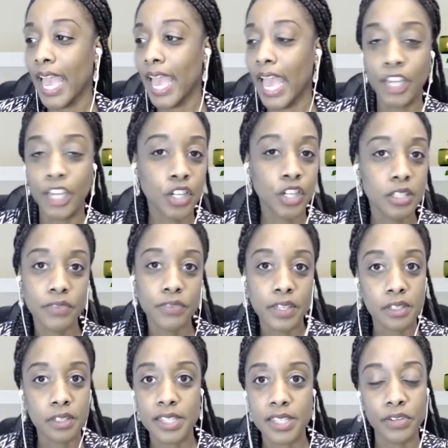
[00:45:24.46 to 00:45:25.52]
And she goes,
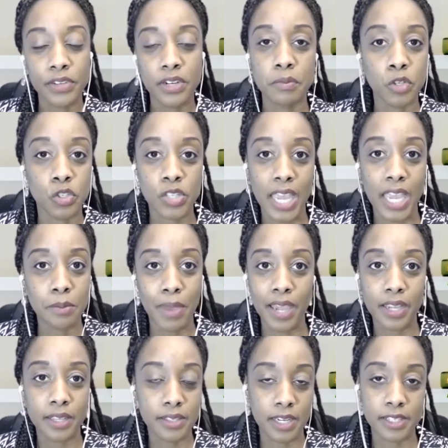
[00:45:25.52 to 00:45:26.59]
Lovelda, 7 of them just came back
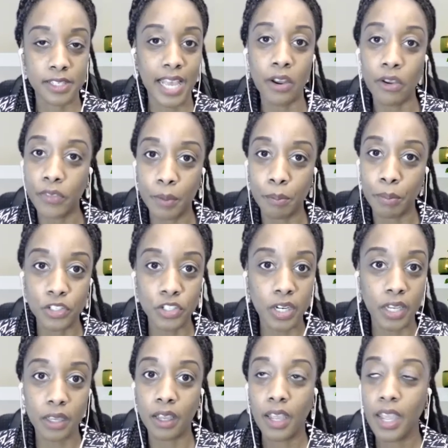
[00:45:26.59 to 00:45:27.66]
and said it's out of their
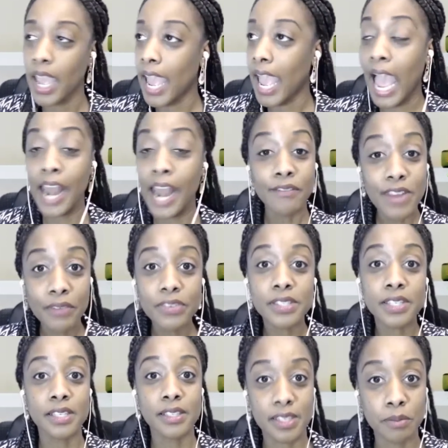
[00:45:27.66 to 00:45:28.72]
budget. And I've never
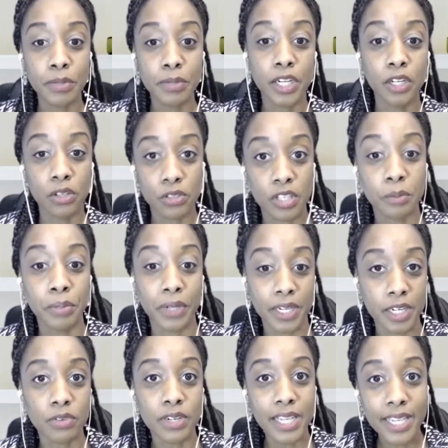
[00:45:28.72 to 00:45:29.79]
seen somebody look so bloody
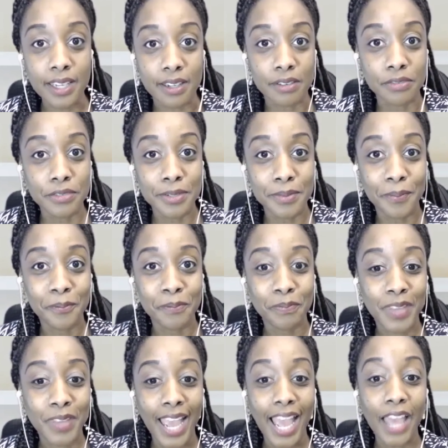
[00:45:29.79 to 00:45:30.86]
relieved.
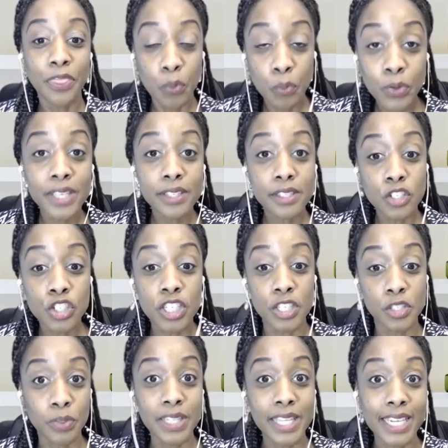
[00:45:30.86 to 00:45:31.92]
And the reason she's
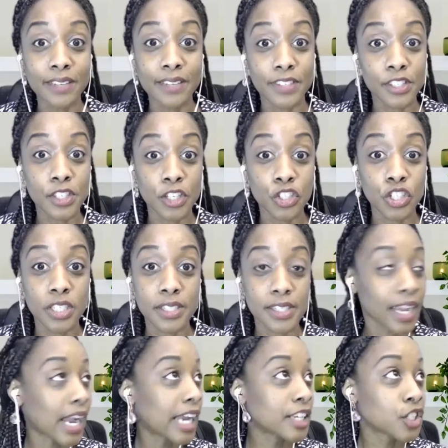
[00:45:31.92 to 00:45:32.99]
relieved is because she's like,
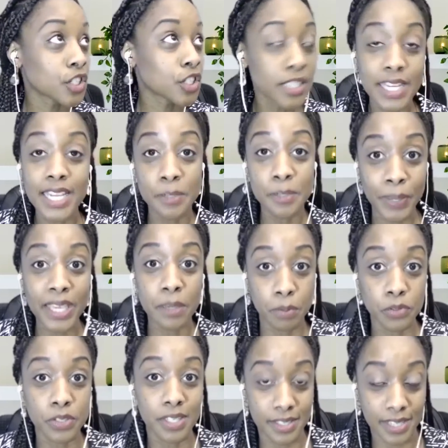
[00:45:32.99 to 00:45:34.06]
I just need people
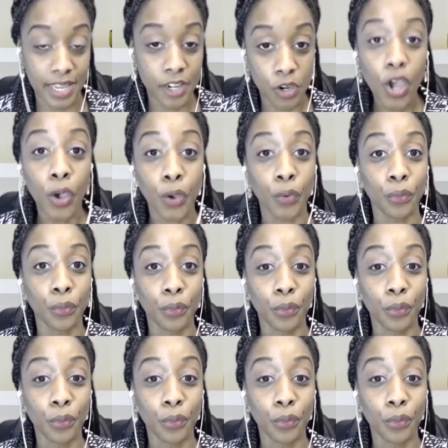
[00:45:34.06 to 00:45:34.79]
to say no.